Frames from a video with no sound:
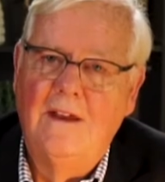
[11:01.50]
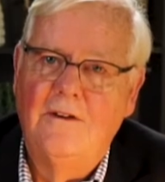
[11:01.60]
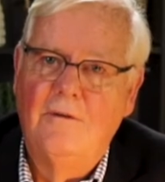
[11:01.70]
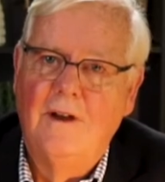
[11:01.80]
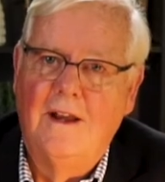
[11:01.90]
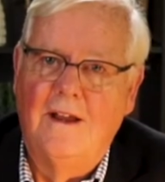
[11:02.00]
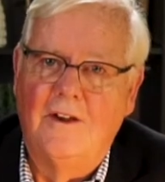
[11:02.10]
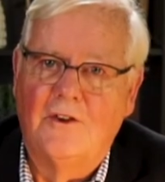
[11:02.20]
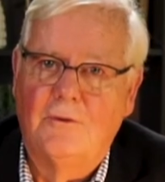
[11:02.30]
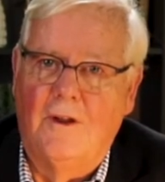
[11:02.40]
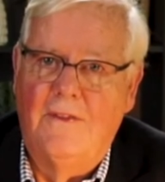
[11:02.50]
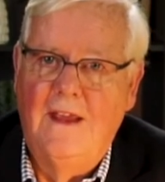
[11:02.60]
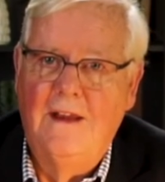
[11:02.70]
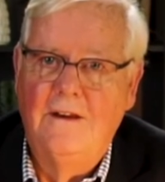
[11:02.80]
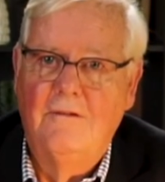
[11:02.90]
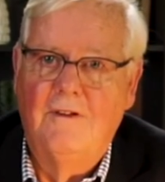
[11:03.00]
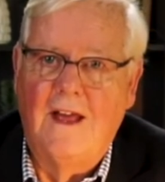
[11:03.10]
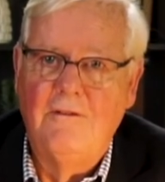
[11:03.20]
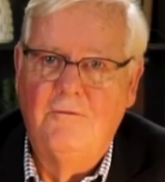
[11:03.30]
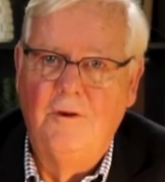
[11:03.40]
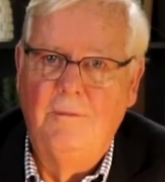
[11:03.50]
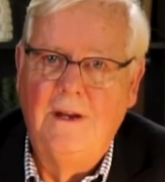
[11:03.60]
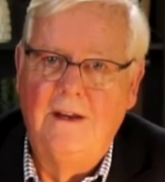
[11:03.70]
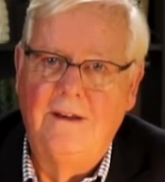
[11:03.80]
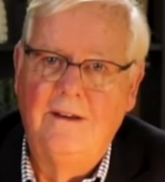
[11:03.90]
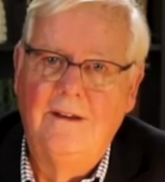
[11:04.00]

to realize what the end of life would mean.